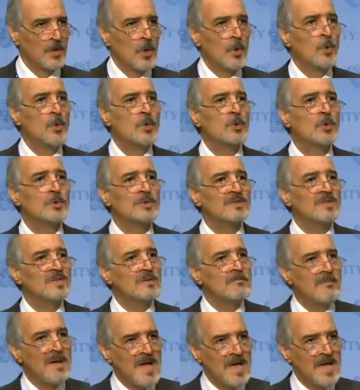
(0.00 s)
Who could
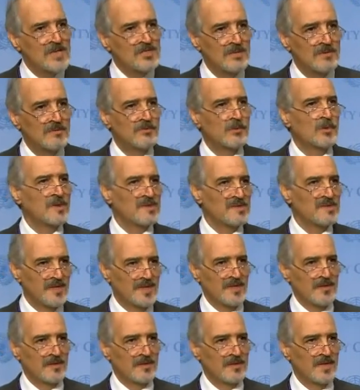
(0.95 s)
imagine for a
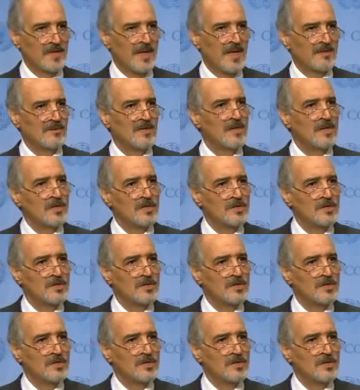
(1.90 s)
second that